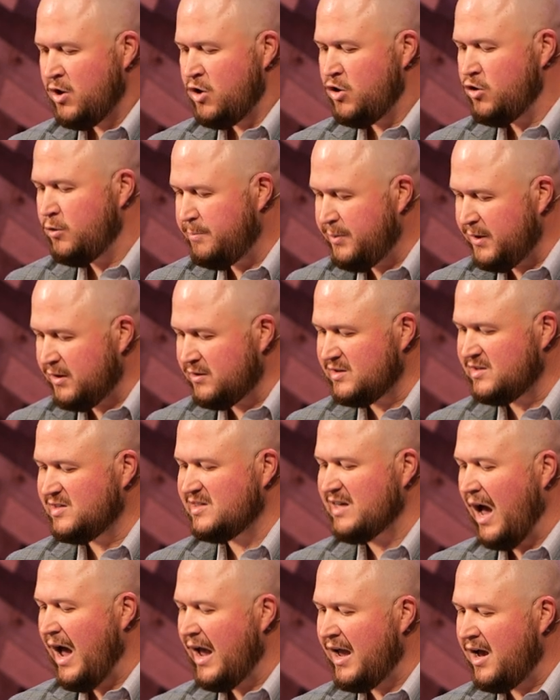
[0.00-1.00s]
who builds
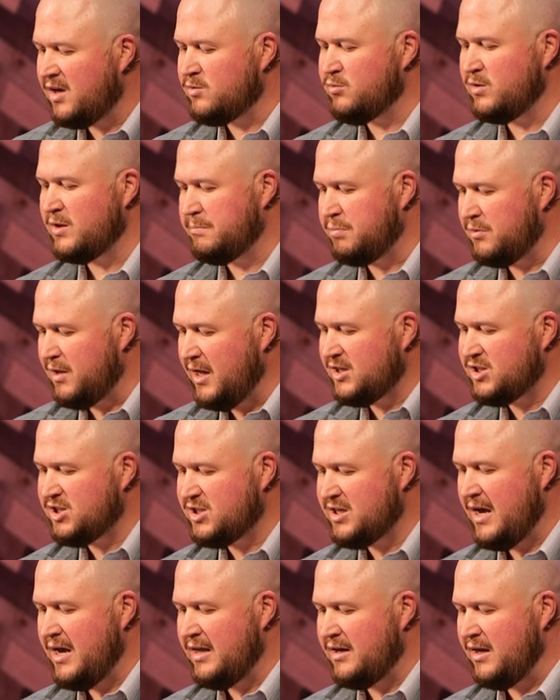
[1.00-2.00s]
Zion with
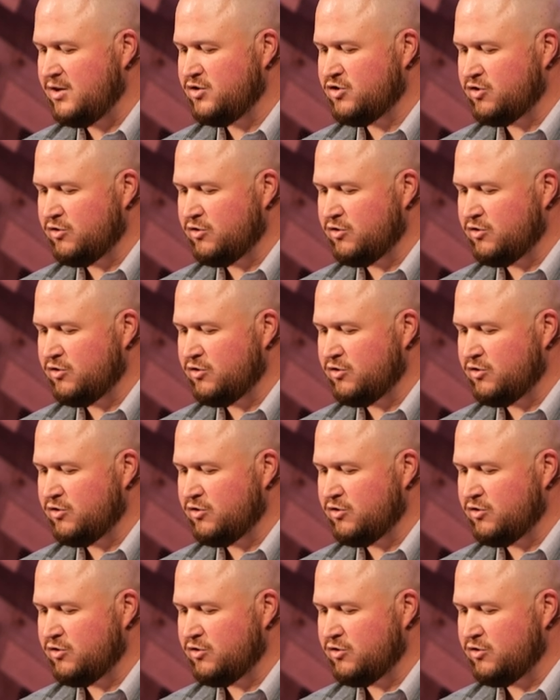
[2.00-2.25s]
bloodshed and